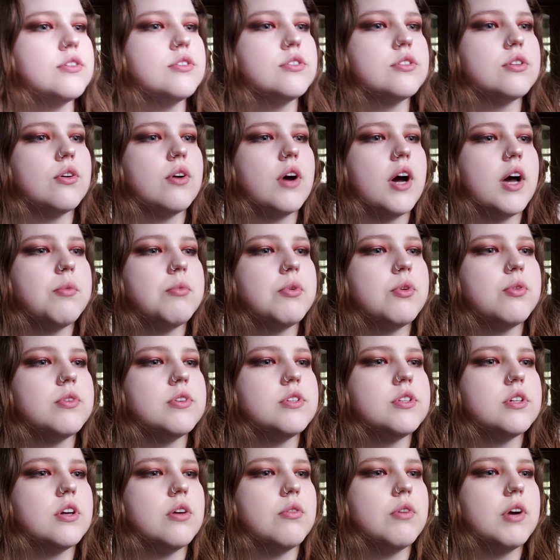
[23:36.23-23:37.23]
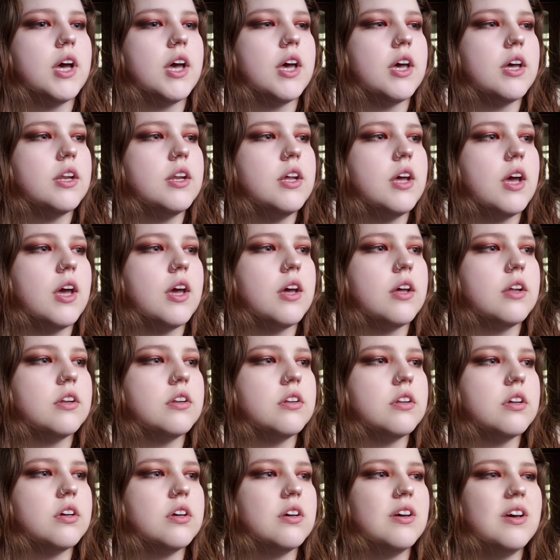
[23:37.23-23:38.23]
So I'm going to go ahead
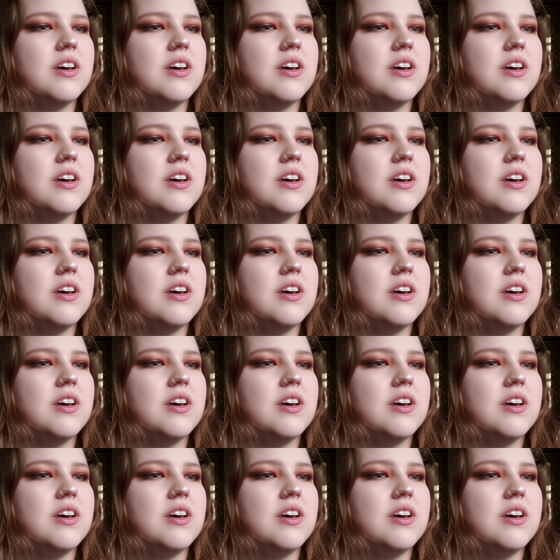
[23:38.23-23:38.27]
and